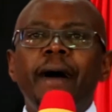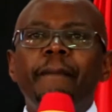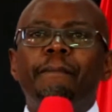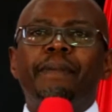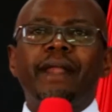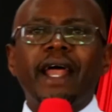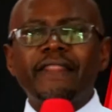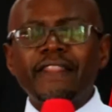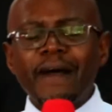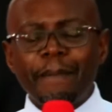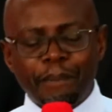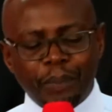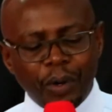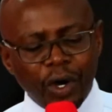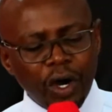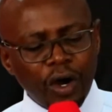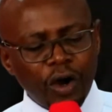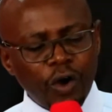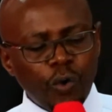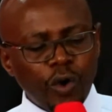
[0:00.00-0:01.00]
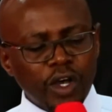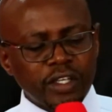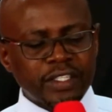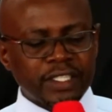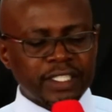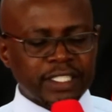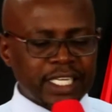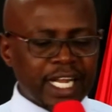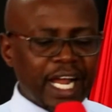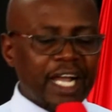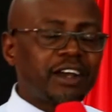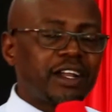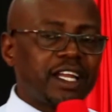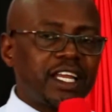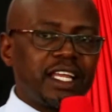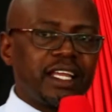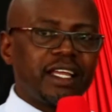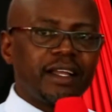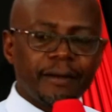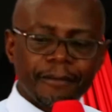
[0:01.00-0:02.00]
Brother Paul was
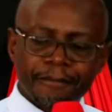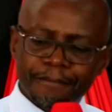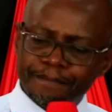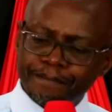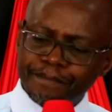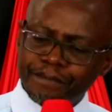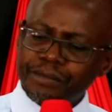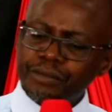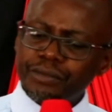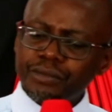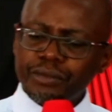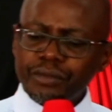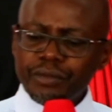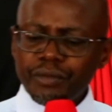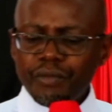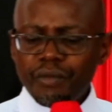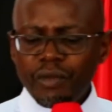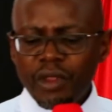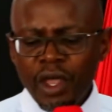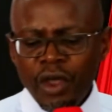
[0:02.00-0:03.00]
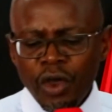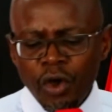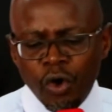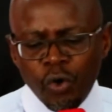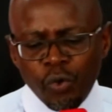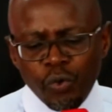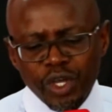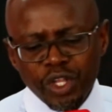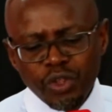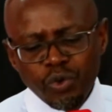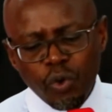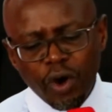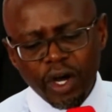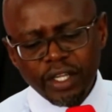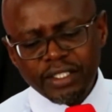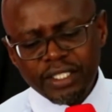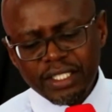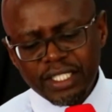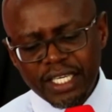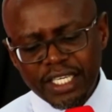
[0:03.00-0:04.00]
struggling with
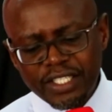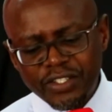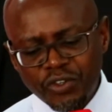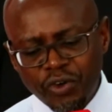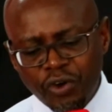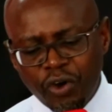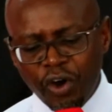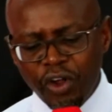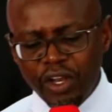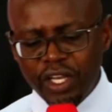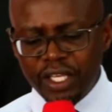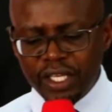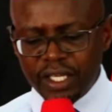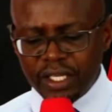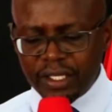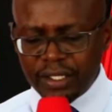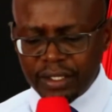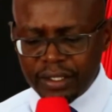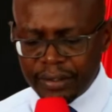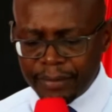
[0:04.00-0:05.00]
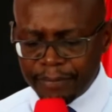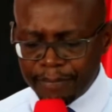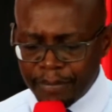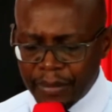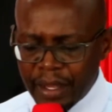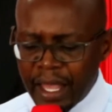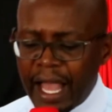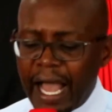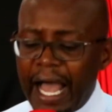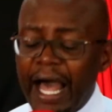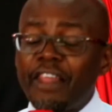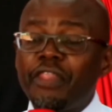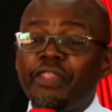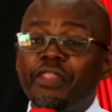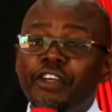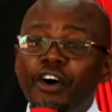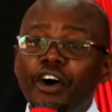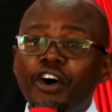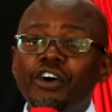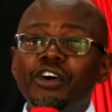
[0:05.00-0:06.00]
what he is calling a
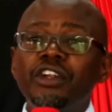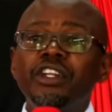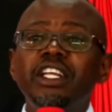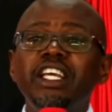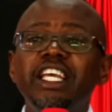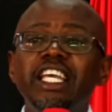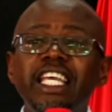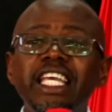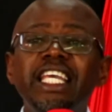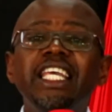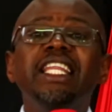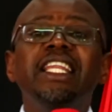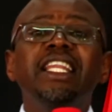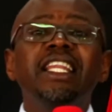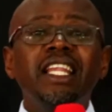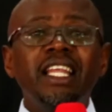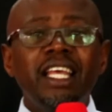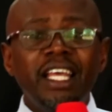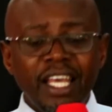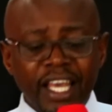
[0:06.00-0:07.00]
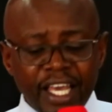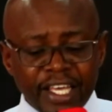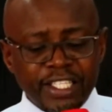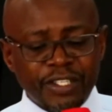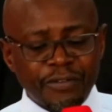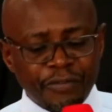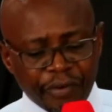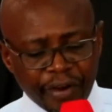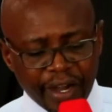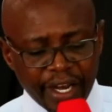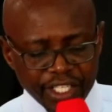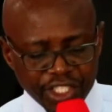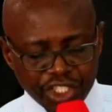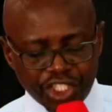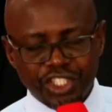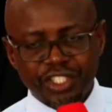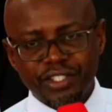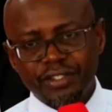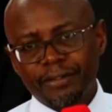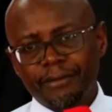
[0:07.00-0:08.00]
thorn in his flesh.